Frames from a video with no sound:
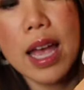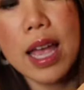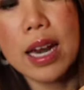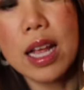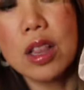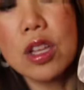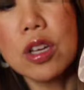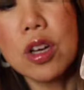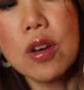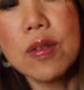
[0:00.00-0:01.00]
and I
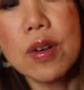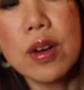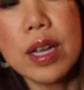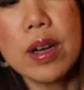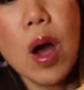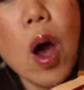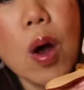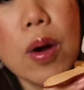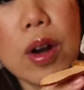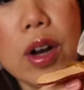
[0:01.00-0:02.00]
look over in
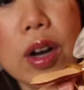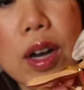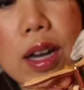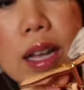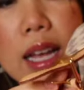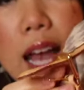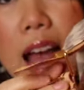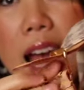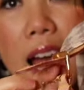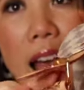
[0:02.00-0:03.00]
horror,
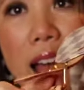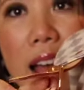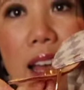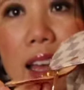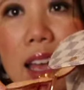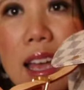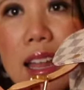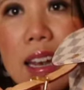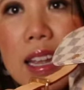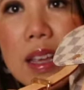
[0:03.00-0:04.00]

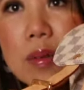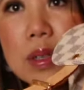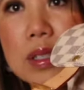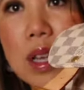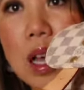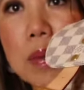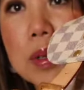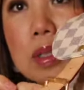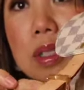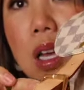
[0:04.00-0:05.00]
and it was
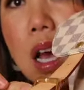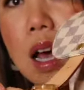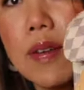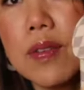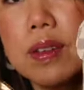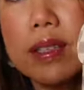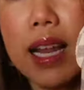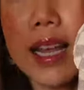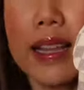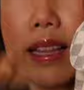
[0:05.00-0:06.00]
almost off,
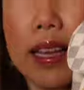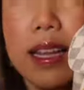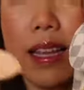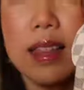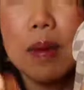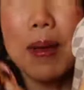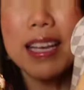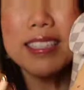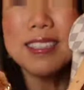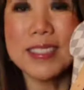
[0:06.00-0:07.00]
dangling in the
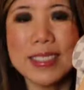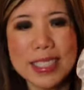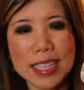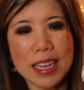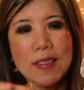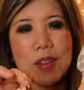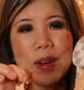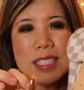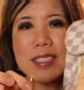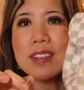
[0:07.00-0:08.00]
passenger seat of the
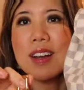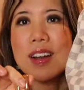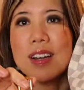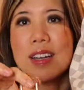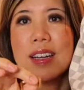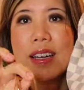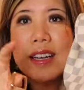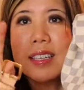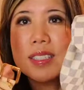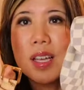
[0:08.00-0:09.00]
rental car.
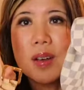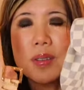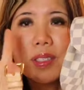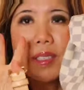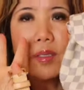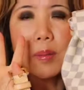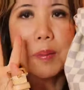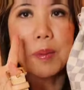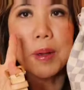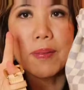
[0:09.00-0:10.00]
So just
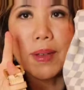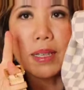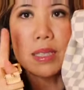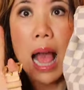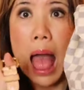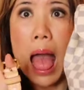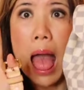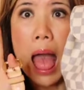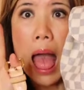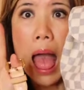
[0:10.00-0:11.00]
remember my face.
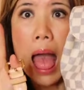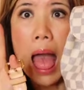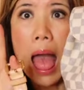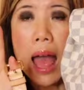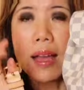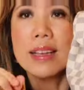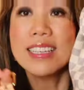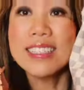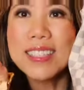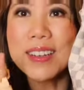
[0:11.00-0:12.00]

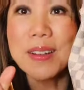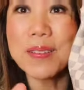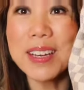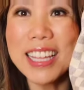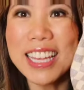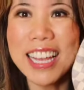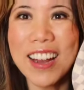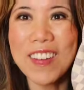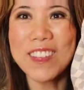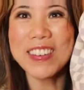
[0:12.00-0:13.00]
So you're really
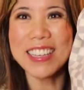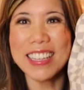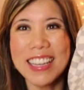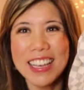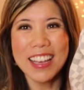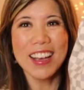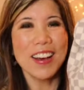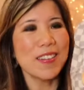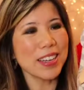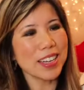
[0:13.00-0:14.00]
careful
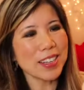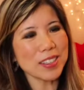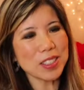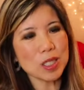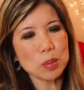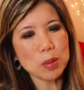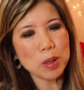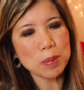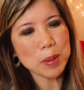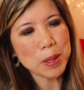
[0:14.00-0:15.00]
when you use your
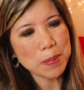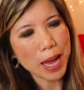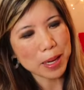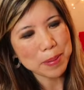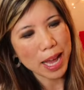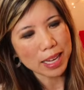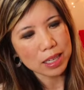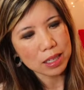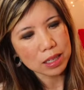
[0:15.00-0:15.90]
Sperone BB backpack.